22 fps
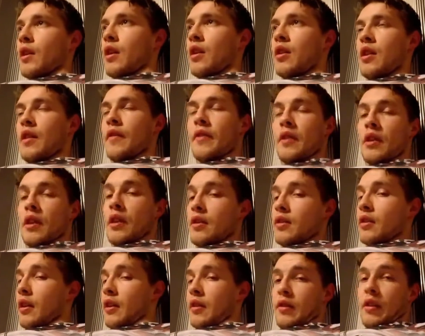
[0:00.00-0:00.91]
live a day,
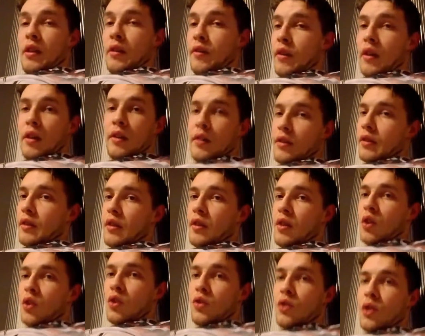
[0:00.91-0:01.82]
stay safe, guys.
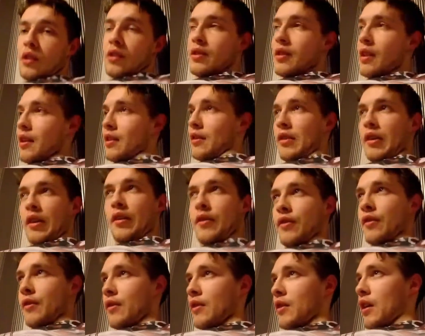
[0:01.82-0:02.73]
Honestly, stay
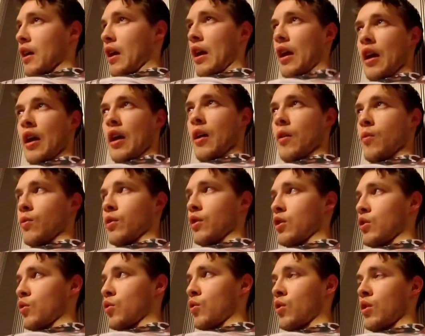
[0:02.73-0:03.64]
safe when
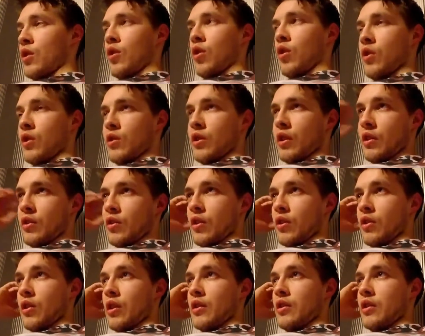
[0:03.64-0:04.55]
you're doing all these things.
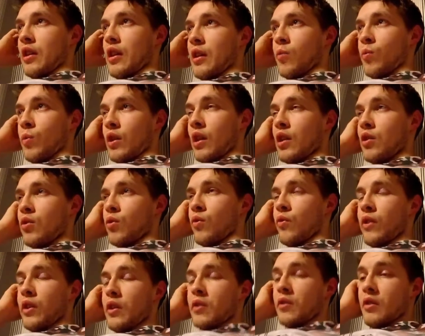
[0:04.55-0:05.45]
So, as I said, when I do
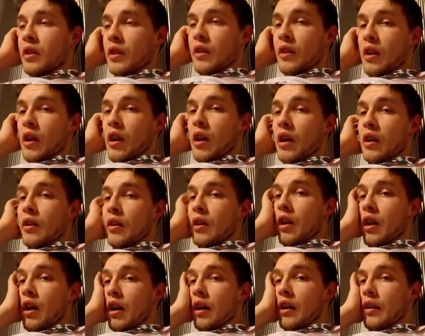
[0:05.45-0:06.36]
videos like that,
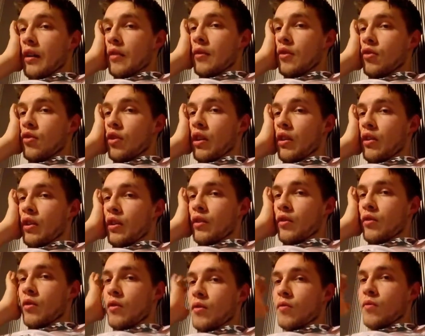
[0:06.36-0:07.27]
I
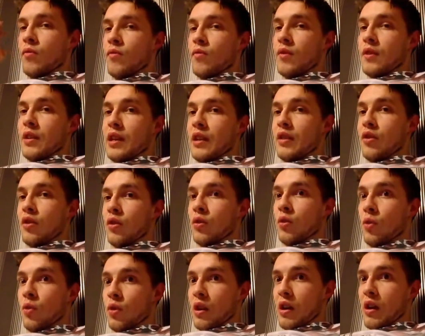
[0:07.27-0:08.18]
generally need to
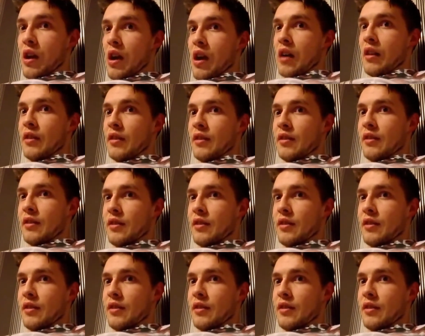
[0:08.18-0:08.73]
look at